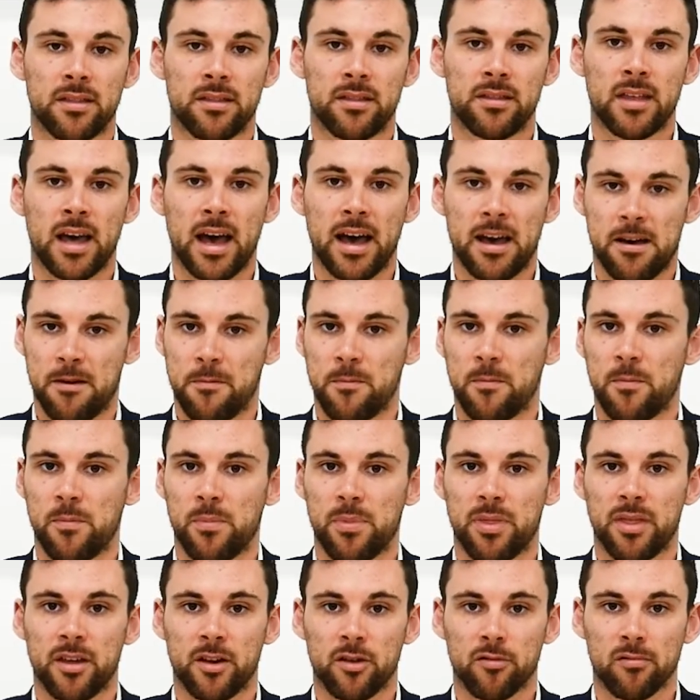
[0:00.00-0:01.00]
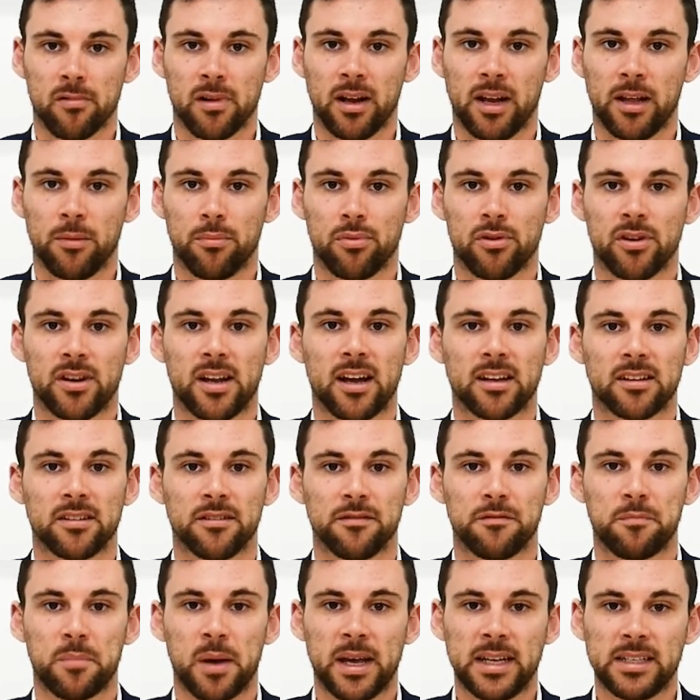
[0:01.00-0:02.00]
that are really
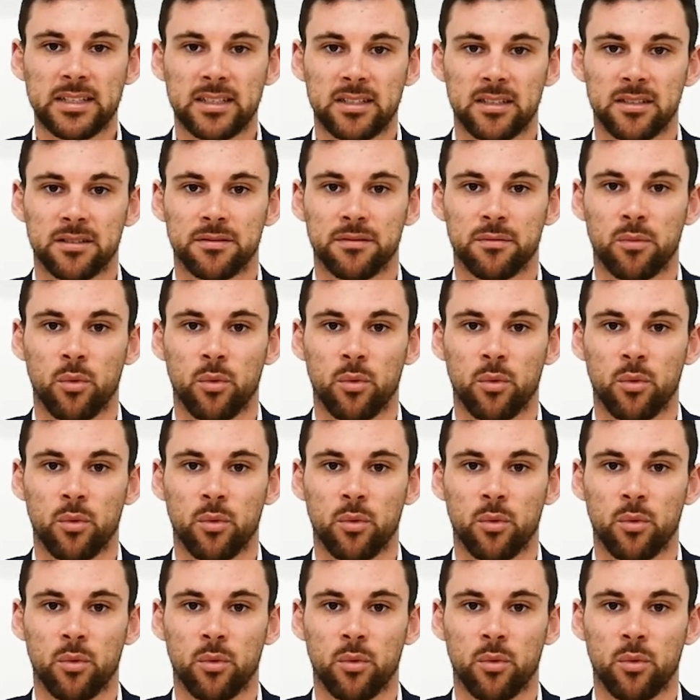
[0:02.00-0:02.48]
productive pieces of